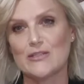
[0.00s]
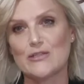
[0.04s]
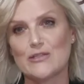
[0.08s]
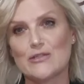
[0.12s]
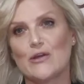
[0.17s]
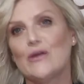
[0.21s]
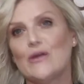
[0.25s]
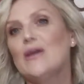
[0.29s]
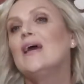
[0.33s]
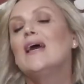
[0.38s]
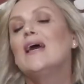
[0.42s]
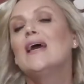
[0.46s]

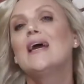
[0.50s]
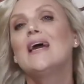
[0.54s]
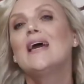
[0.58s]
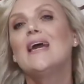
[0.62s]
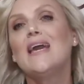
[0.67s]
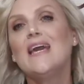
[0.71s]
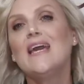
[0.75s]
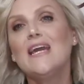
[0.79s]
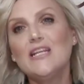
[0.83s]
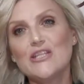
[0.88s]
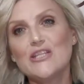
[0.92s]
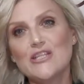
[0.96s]
So
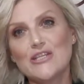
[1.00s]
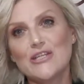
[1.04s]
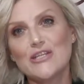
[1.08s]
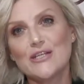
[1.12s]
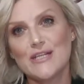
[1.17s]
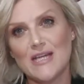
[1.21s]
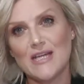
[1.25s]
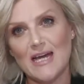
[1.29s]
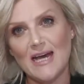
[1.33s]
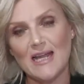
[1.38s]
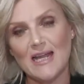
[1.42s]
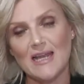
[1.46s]
each
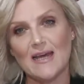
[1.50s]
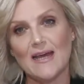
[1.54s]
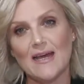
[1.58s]
colour,